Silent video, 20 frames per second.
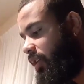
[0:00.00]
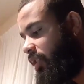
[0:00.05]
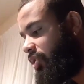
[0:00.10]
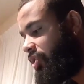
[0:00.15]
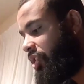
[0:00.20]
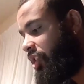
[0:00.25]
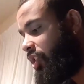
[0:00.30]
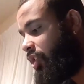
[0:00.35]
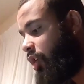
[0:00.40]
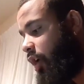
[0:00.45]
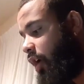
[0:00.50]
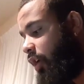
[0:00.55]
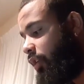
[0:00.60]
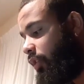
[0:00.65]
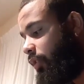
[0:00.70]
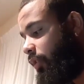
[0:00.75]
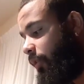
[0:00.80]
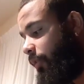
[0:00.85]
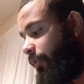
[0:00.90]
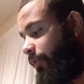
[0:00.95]
she
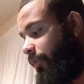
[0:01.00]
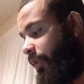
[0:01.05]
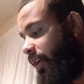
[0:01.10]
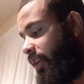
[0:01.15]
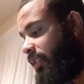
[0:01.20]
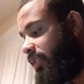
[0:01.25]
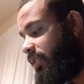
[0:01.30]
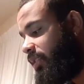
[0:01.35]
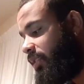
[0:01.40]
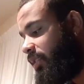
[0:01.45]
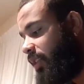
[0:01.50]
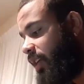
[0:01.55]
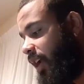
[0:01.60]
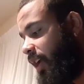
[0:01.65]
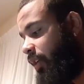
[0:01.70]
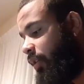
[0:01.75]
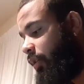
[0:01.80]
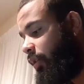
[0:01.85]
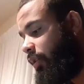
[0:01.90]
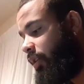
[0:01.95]
called her friends
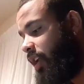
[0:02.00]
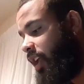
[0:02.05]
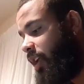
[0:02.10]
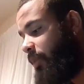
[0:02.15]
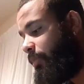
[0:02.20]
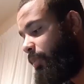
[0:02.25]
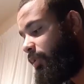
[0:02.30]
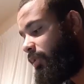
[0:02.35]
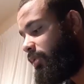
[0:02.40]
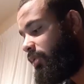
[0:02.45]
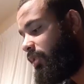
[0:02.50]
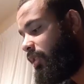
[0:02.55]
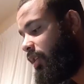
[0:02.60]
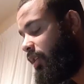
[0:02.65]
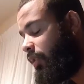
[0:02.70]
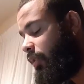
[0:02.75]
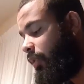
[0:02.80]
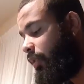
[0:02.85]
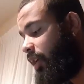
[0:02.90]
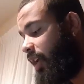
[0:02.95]
and her neighbors
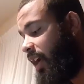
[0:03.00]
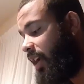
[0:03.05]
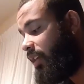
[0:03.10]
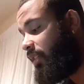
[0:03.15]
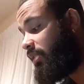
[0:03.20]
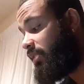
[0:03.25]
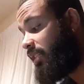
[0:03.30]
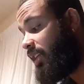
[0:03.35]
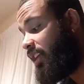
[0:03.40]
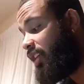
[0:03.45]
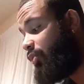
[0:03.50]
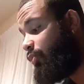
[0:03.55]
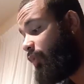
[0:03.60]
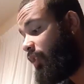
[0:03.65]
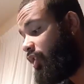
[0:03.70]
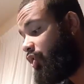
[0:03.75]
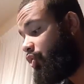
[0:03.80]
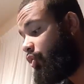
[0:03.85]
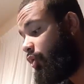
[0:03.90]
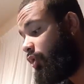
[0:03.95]
together, saying,
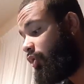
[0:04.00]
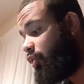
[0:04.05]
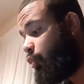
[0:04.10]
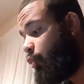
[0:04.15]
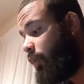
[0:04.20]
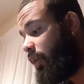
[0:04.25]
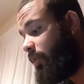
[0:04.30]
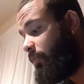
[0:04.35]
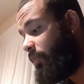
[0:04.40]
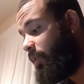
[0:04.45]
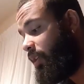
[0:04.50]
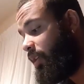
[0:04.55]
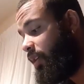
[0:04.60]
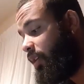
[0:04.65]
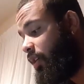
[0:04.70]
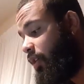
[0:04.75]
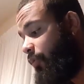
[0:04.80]
Rejoice with me,